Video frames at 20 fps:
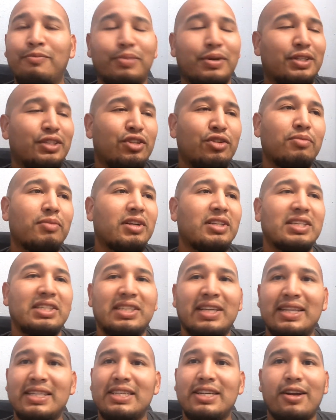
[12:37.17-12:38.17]
put too much
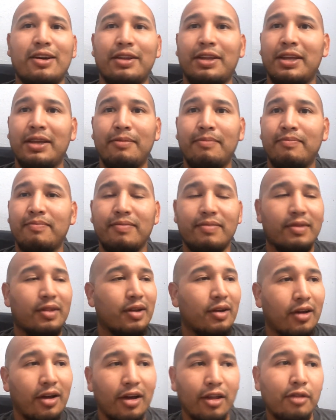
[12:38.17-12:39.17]
attention on him,
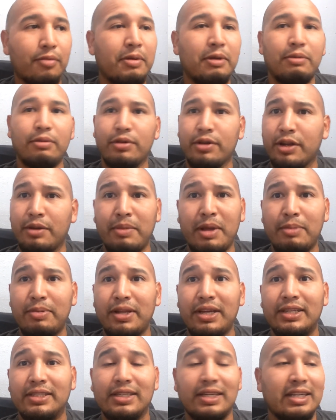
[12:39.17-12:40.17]
other people are going to make
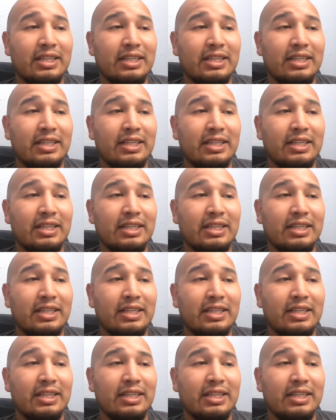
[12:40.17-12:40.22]
plays.